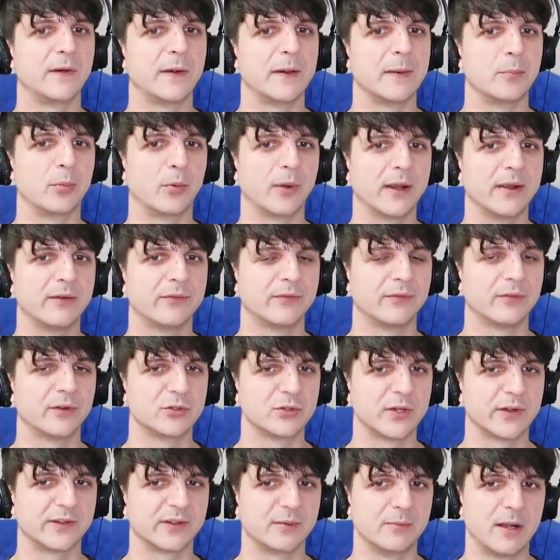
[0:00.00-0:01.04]
very brave
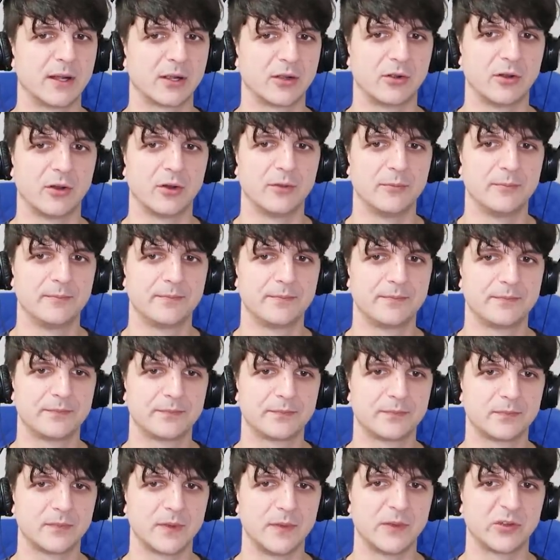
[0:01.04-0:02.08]
addressing Bakugo
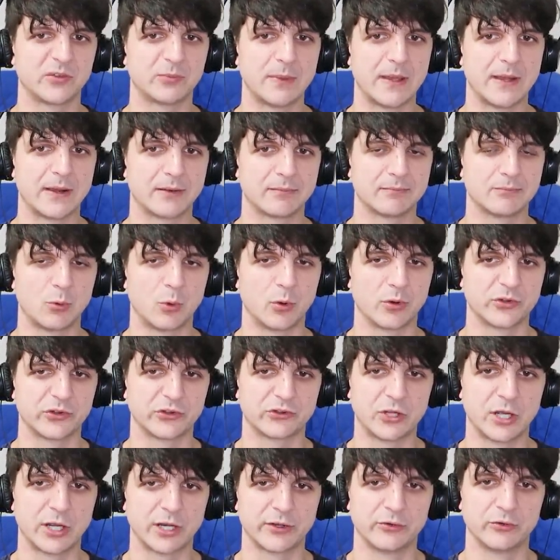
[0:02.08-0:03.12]
in this manner, or just
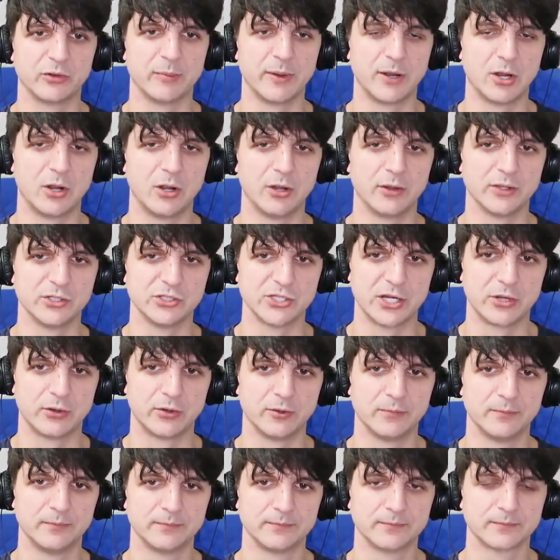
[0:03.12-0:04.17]
talking to him at all really in
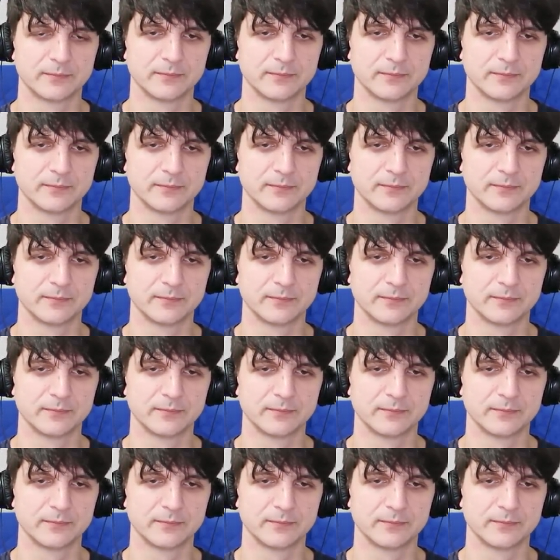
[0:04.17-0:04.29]
general. you don't